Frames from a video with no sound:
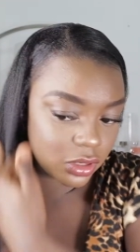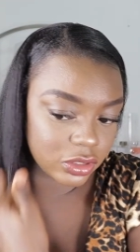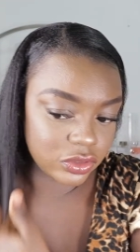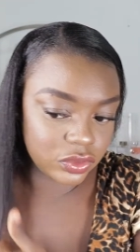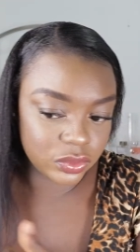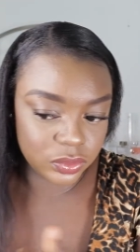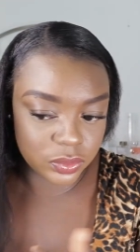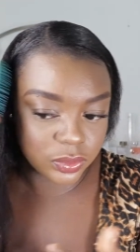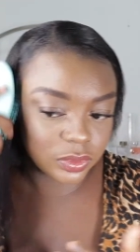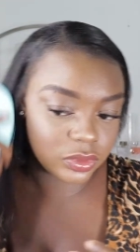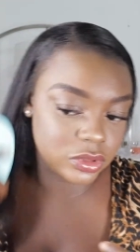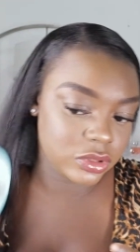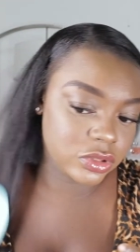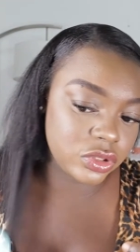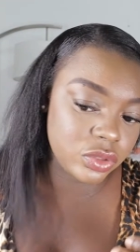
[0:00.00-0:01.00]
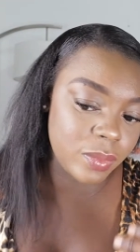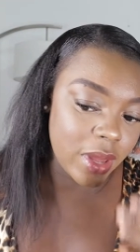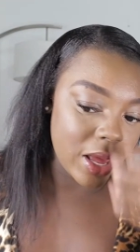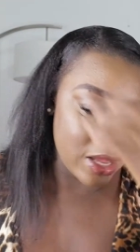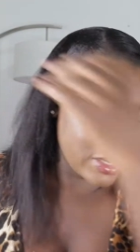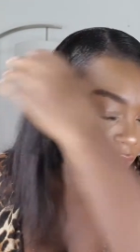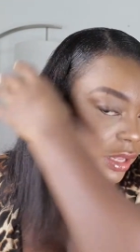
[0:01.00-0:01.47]
not too
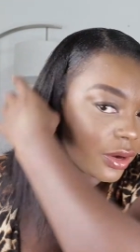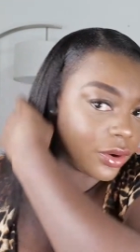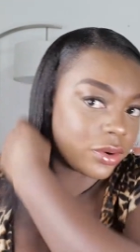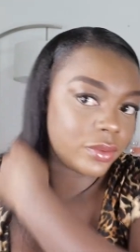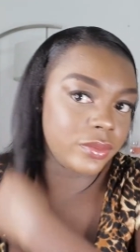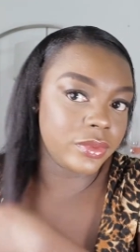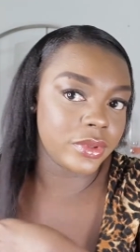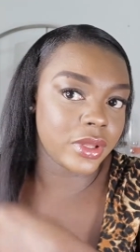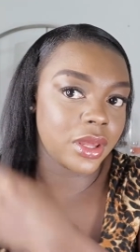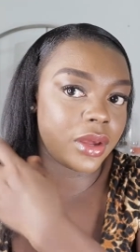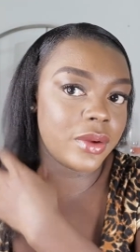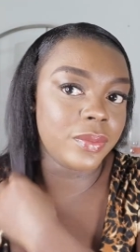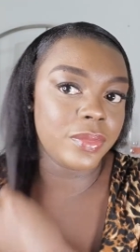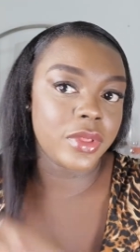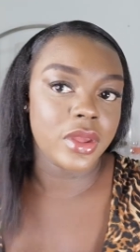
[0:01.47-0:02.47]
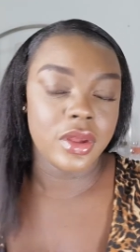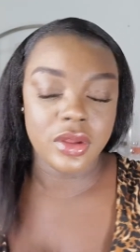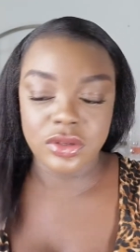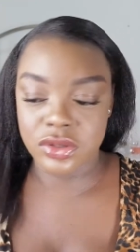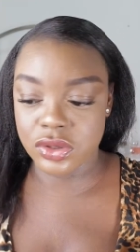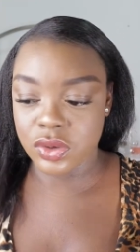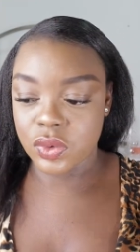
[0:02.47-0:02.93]
bad at all okay
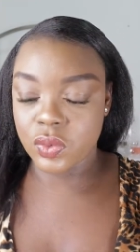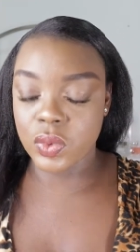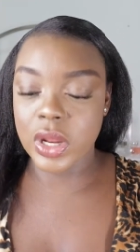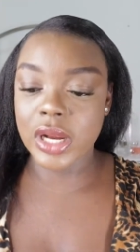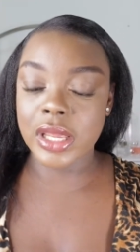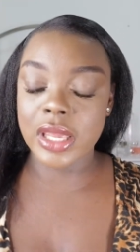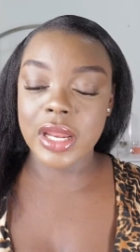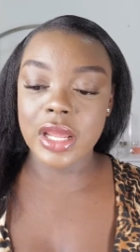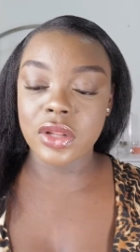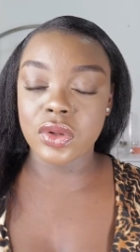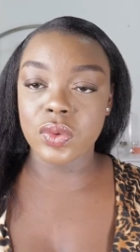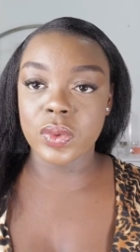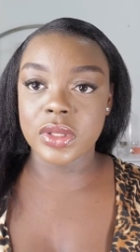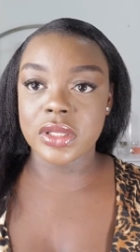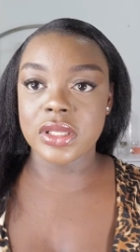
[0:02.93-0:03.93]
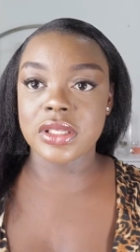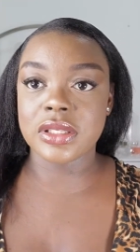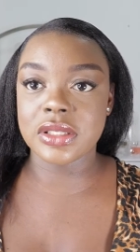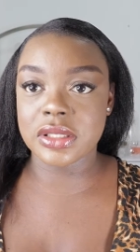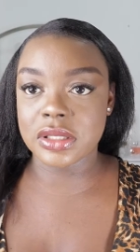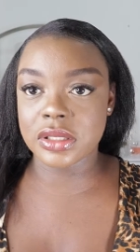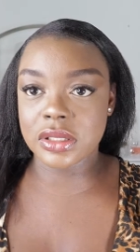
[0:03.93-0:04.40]
so what can I do with
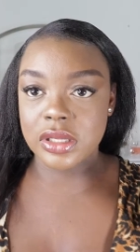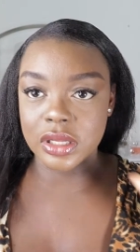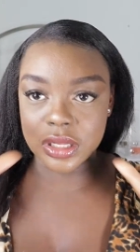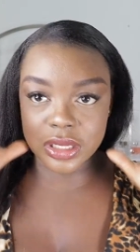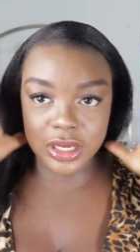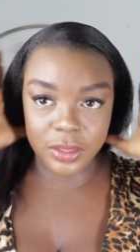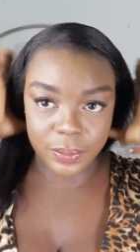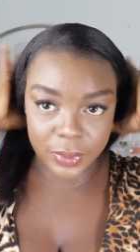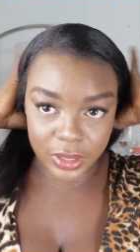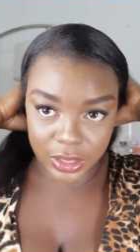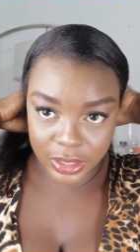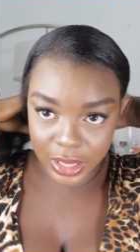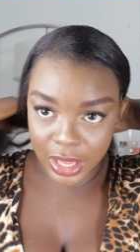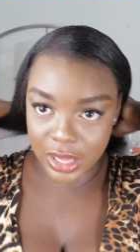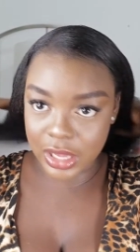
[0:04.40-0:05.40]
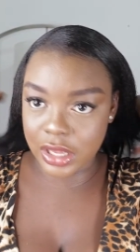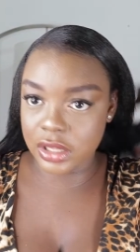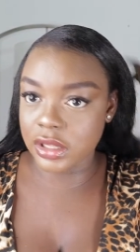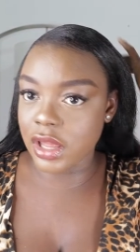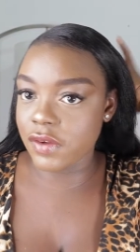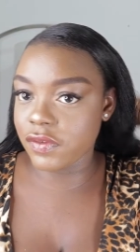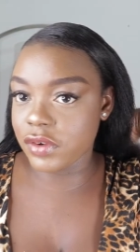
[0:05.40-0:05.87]
this clip in I can
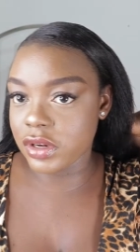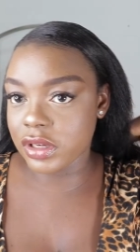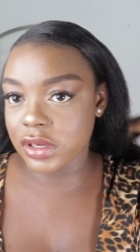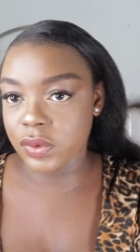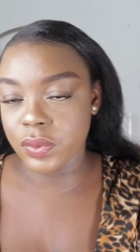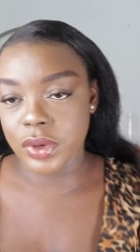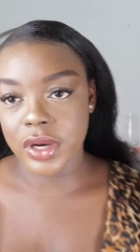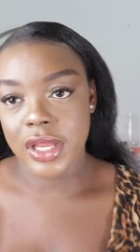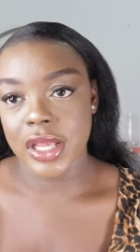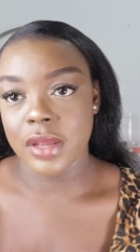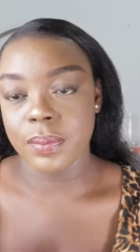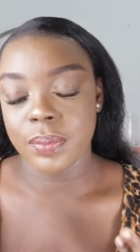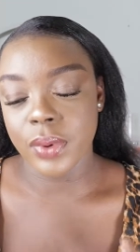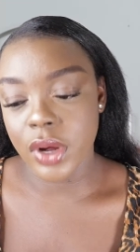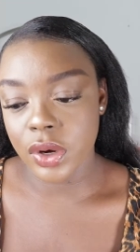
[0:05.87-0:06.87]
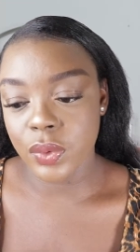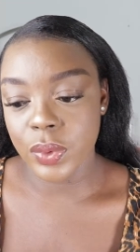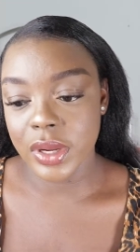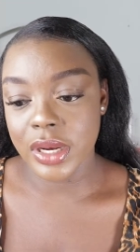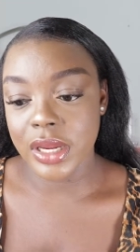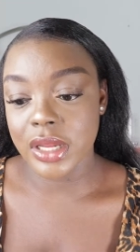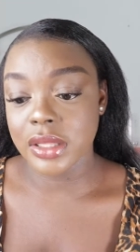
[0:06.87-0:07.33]
definitely wear a bun
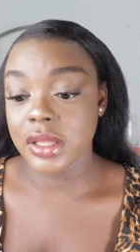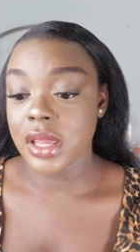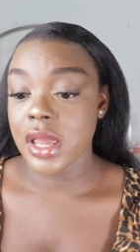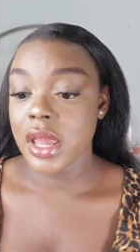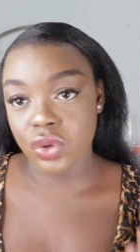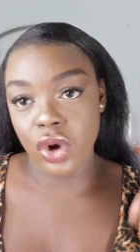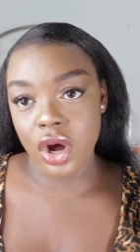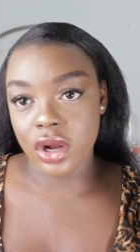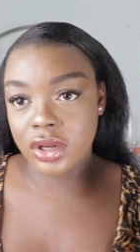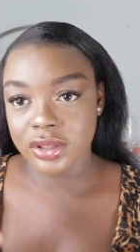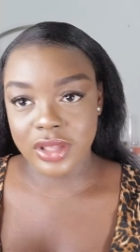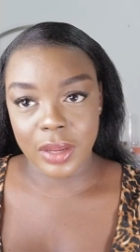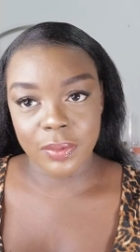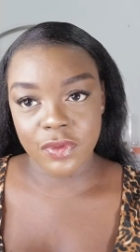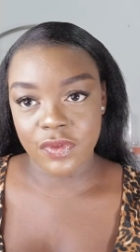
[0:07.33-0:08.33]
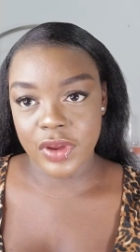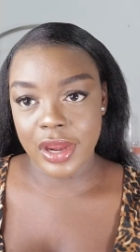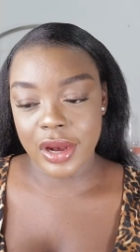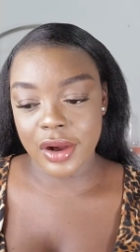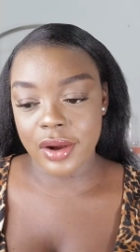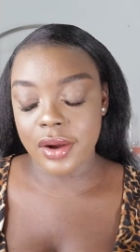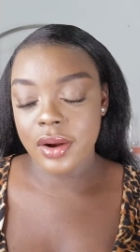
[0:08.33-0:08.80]
with it do other type of
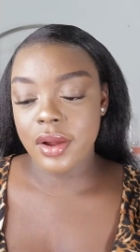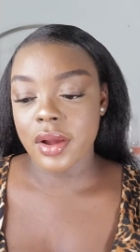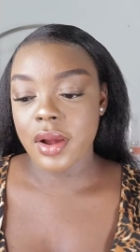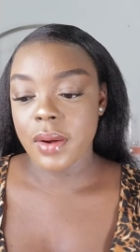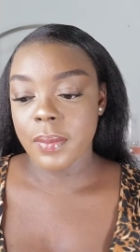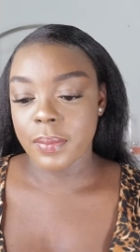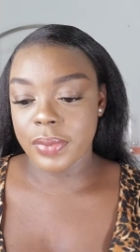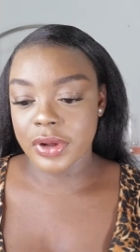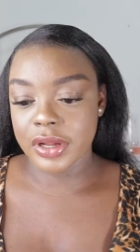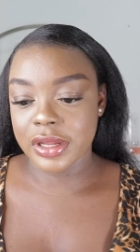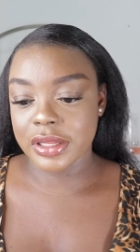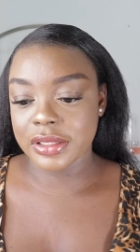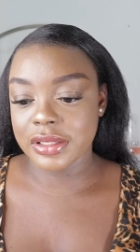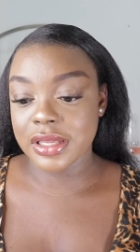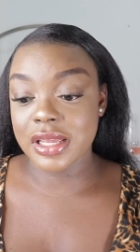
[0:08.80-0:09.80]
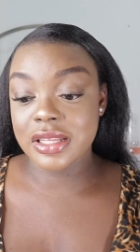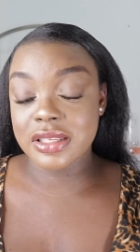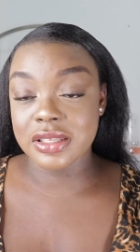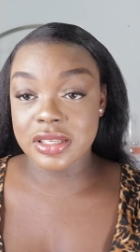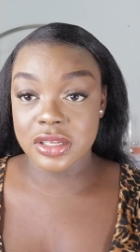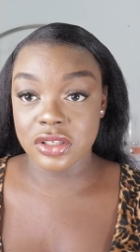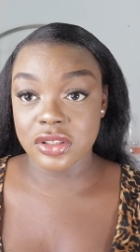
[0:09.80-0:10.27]
hair but it
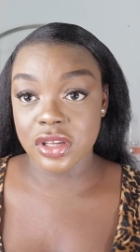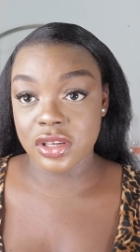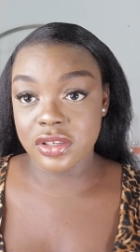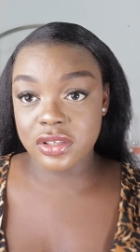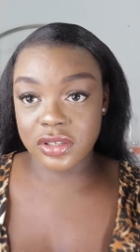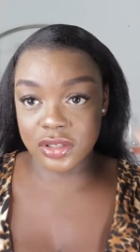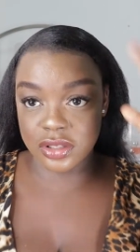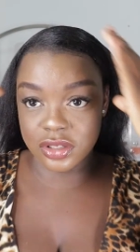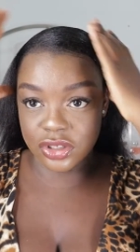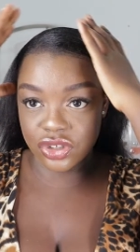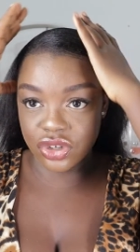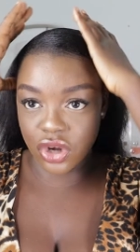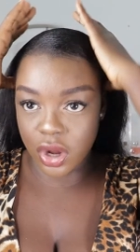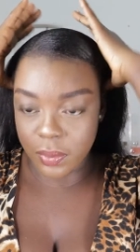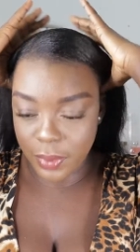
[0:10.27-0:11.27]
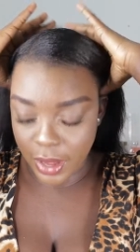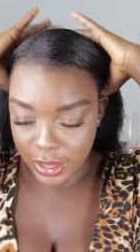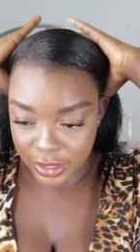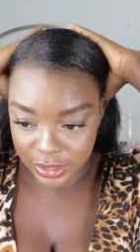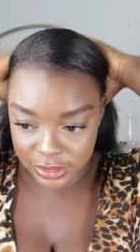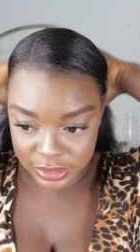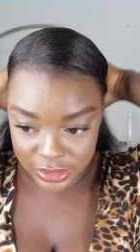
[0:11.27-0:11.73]
still does the job I
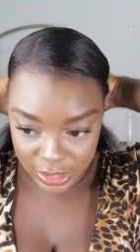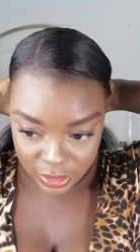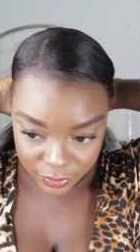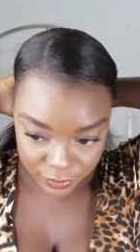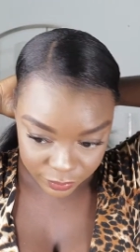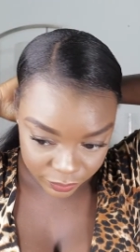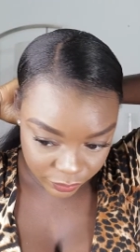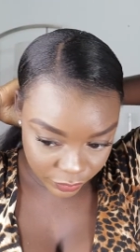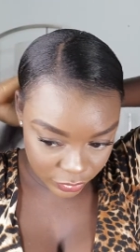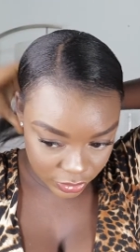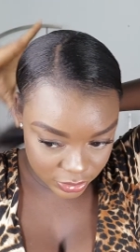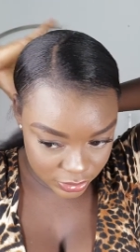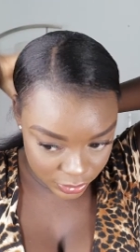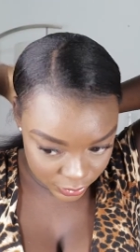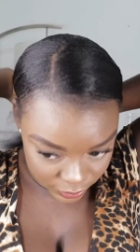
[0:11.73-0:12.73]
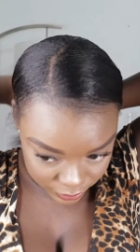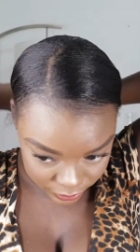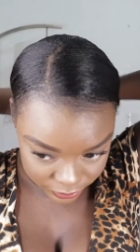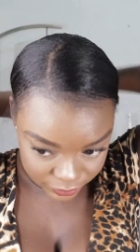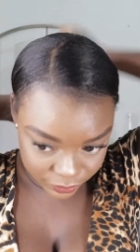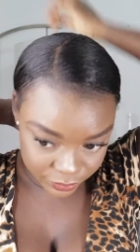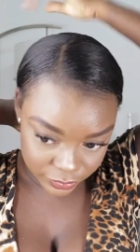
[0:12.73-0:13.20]
can say so
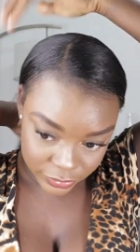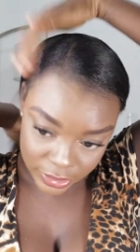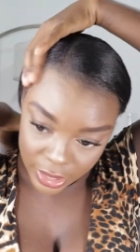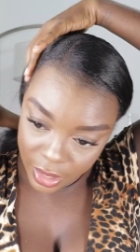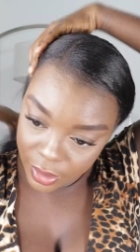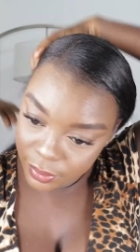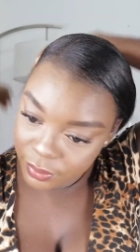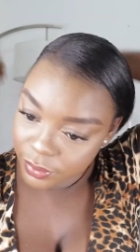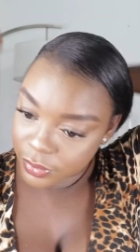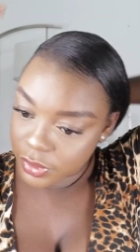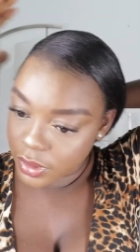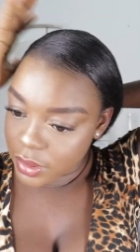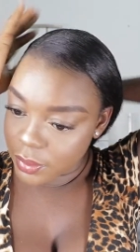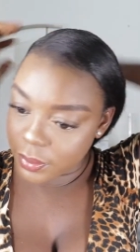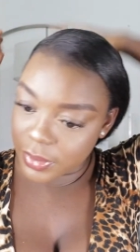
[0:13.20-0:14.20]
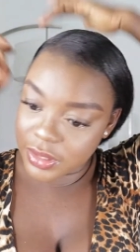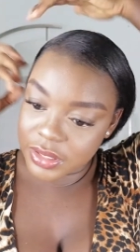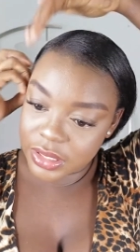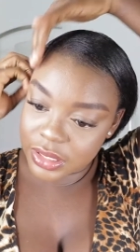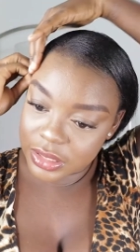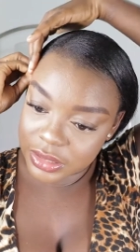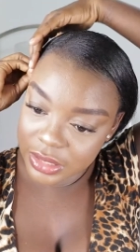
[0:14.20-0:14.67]
yeah
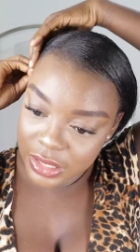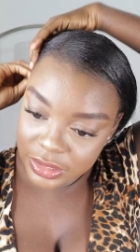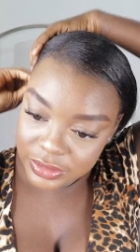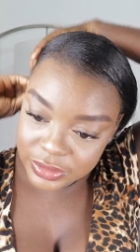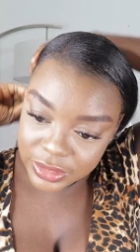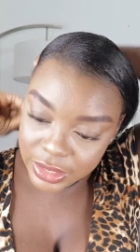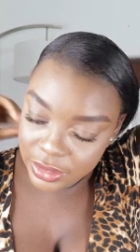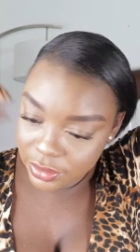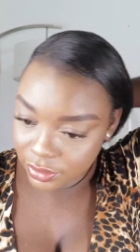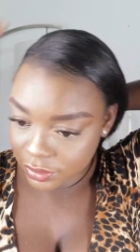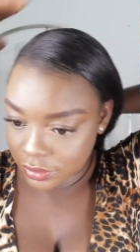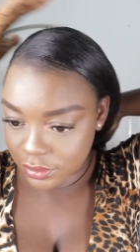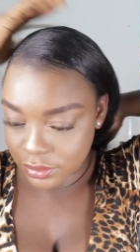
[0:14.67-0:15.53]
basically that's it